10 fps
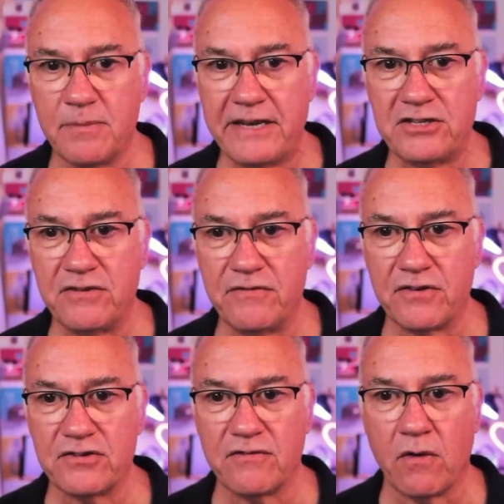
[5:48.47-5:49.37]
mention
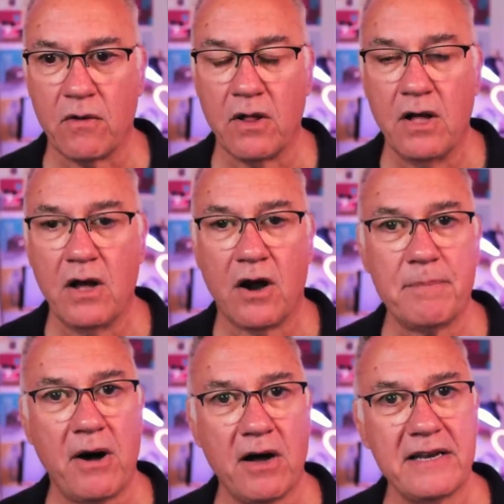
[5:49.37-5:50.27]
first of all our
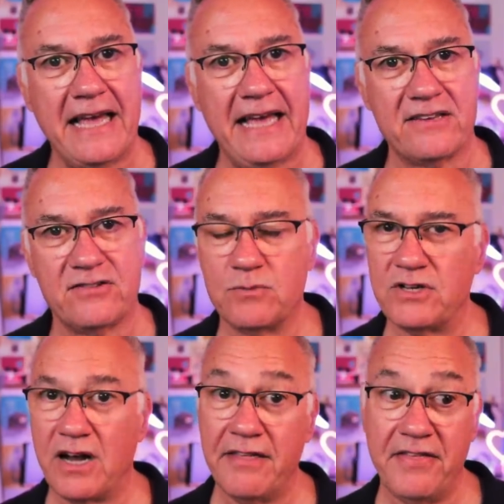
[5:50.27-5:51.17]
podcast,
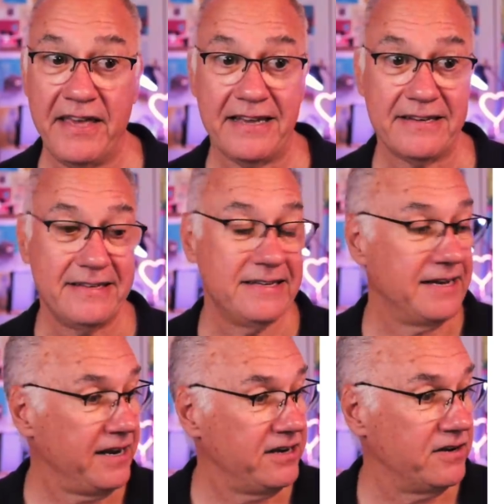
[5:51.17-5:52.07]
which I think
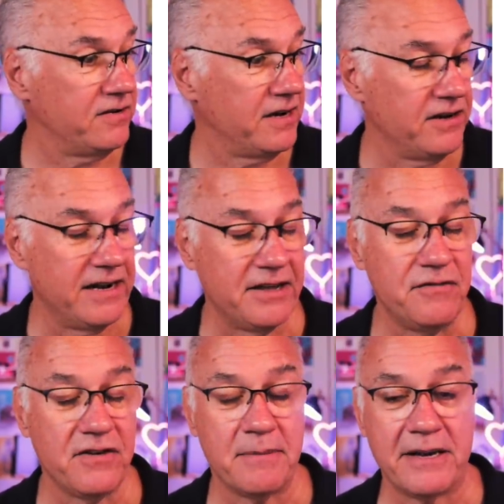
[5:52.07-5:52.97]
I don't know I don't know how you
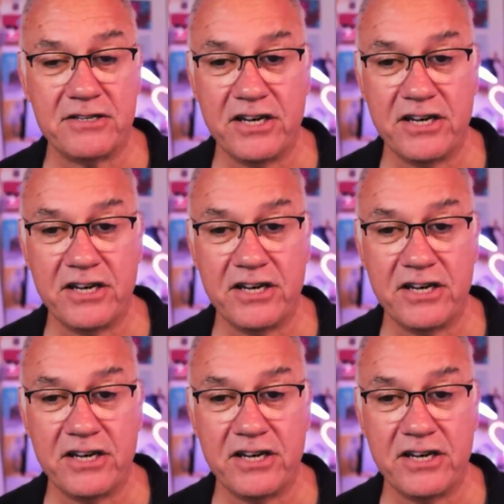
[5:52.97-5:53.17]
feel about it,